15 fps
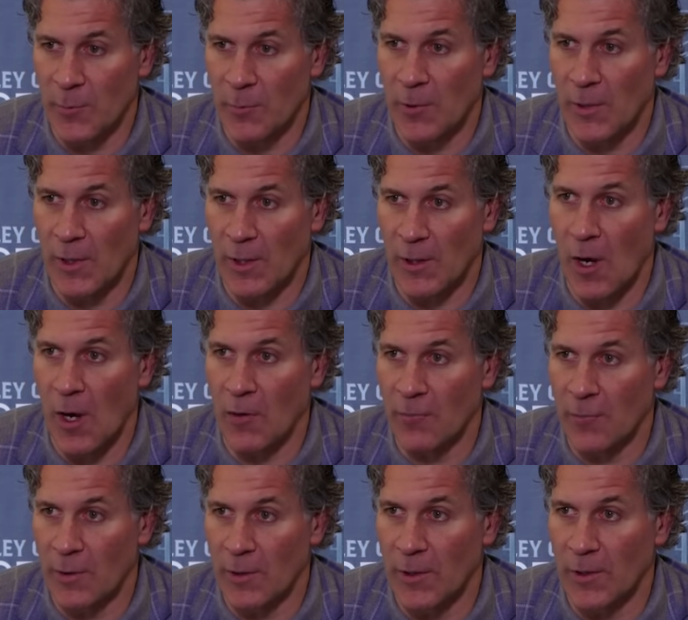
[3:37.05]
playing
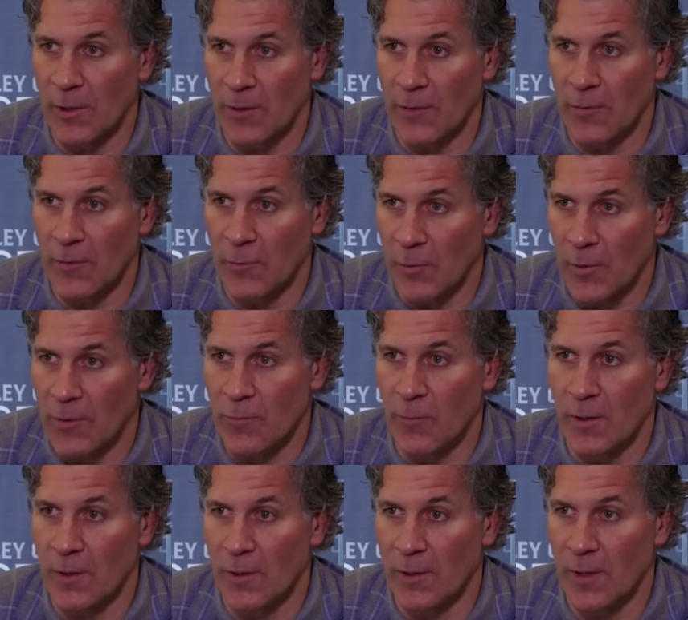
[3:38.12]
off one another and with
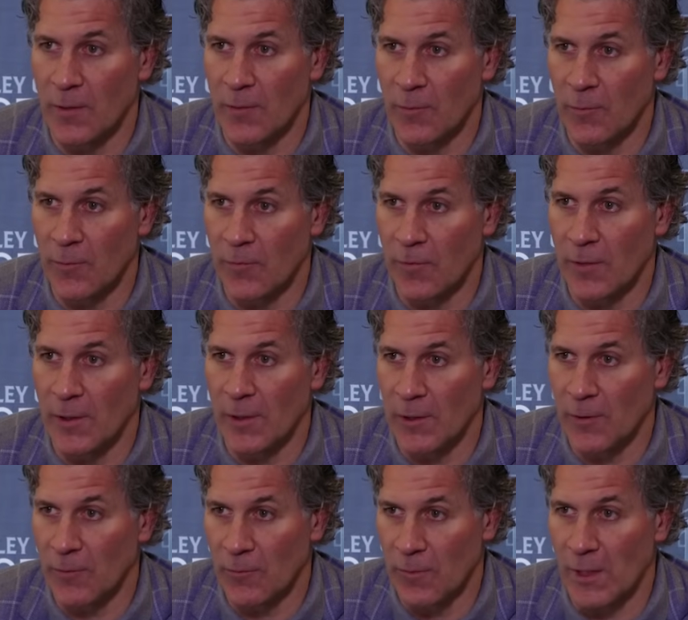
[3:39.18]
one another with very
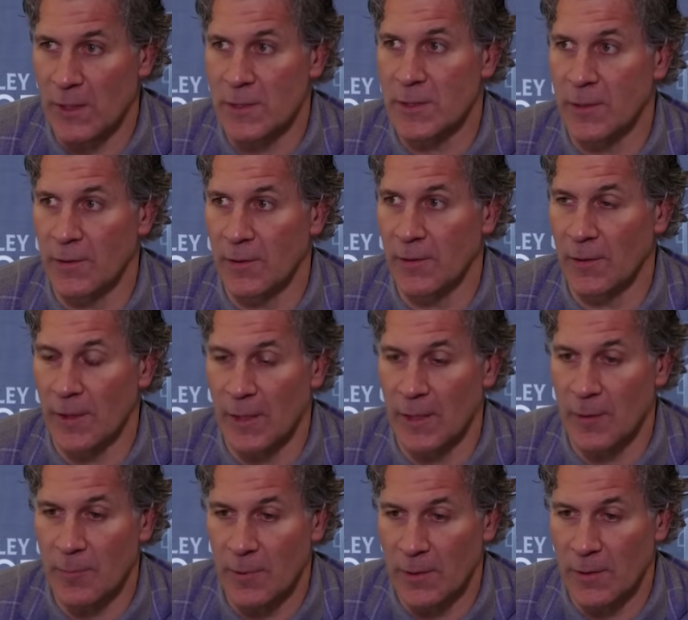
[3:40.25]
little rest in their
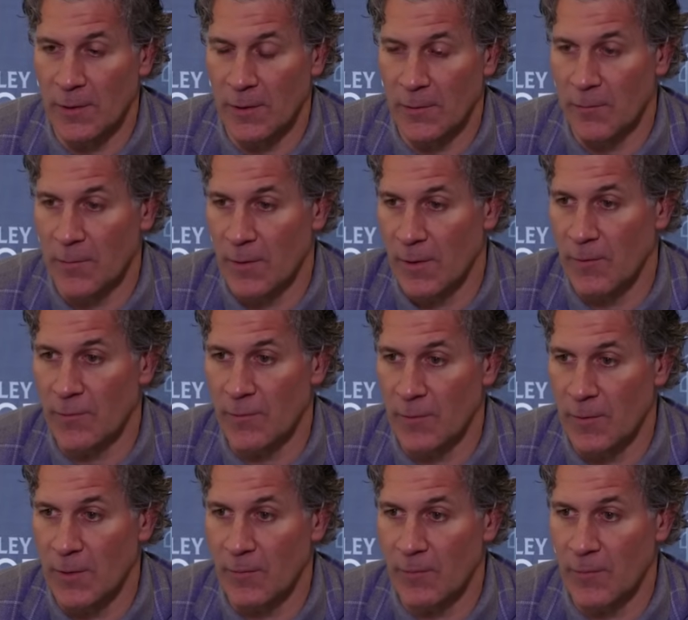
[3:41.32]
game. And
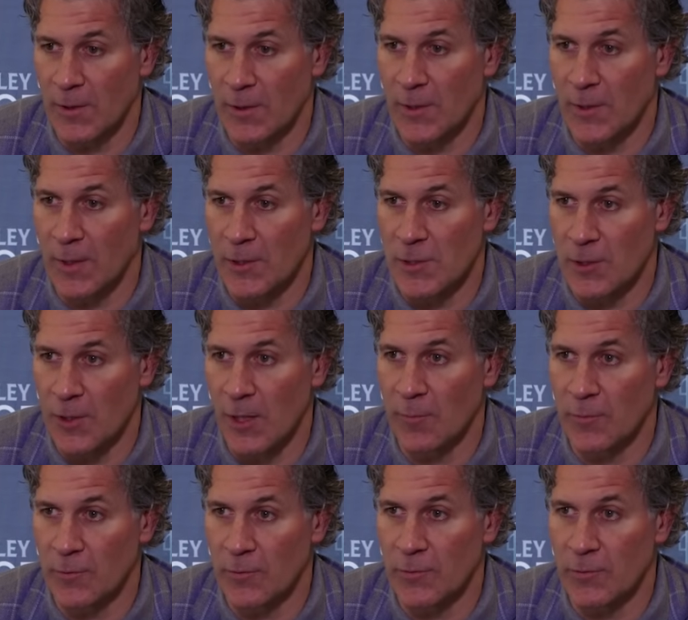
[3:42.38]
they've done a nice
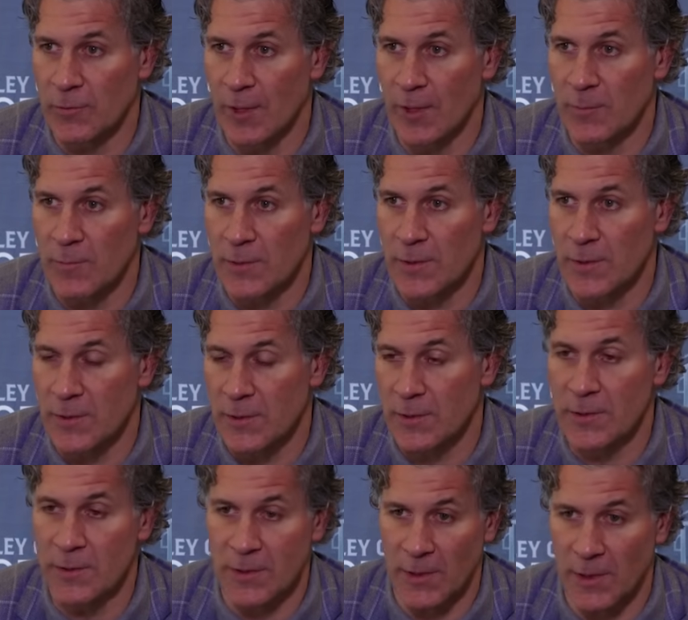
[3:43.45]
job through two games of the
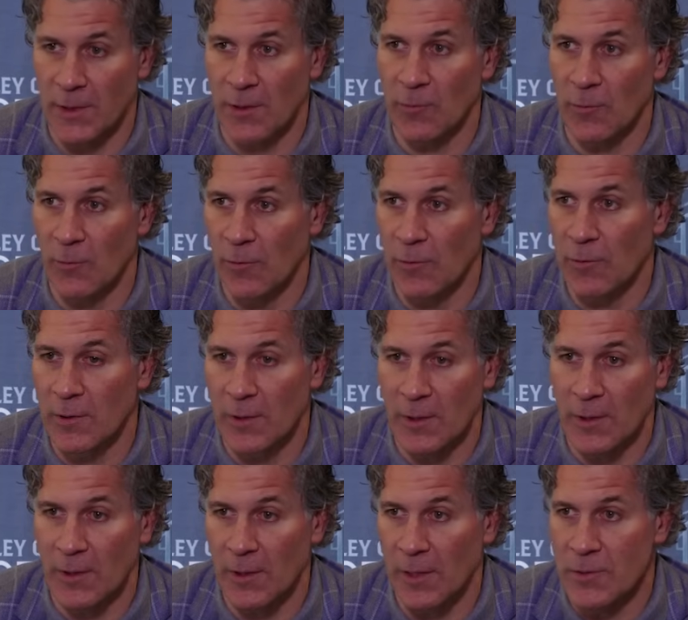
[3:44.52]
series, and they get rewarded
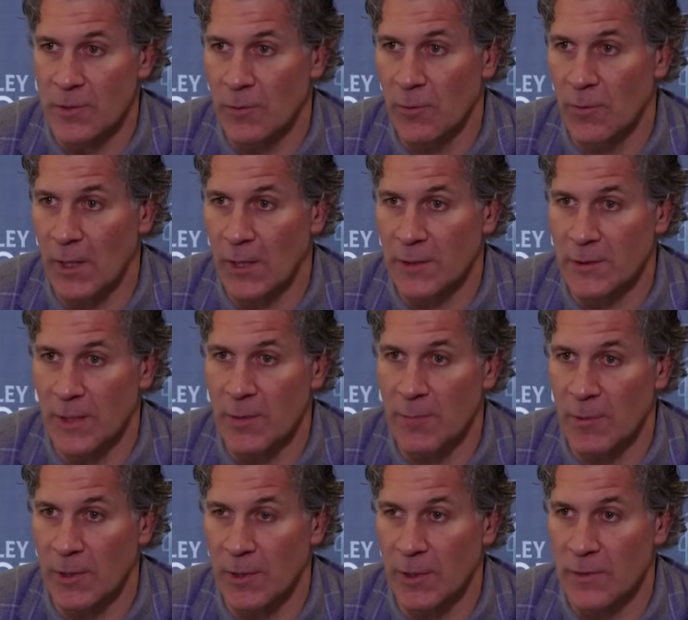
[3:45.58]
on a nice goal last night
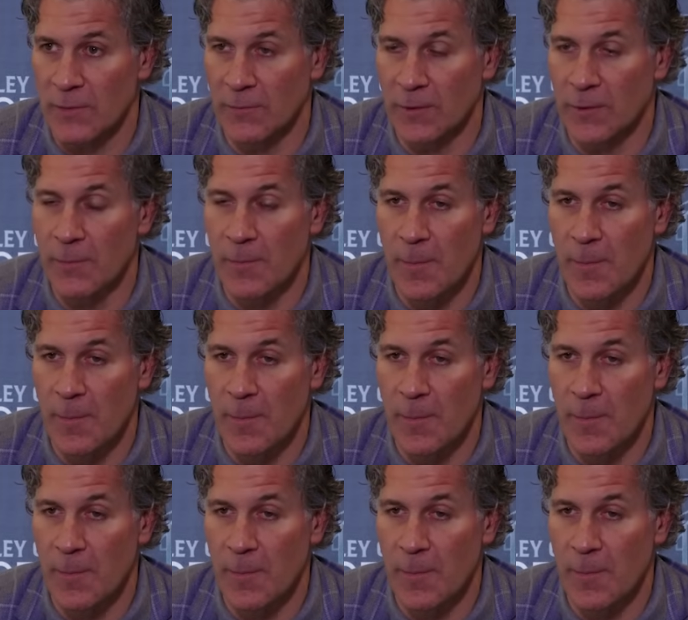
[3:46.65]
because of it.